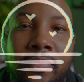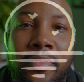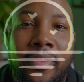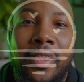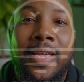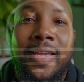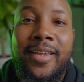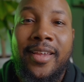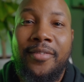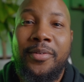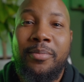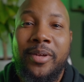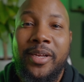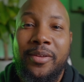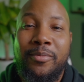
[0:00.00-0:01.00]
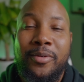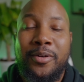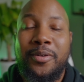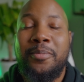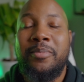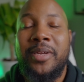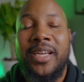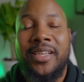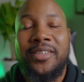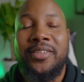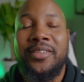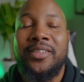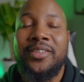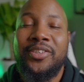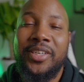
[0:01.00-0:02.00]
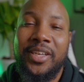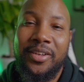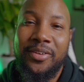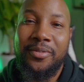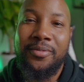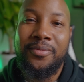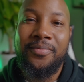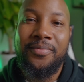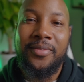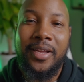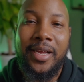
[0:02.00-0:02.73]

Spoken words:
Hey everybody, welcome back to the channel.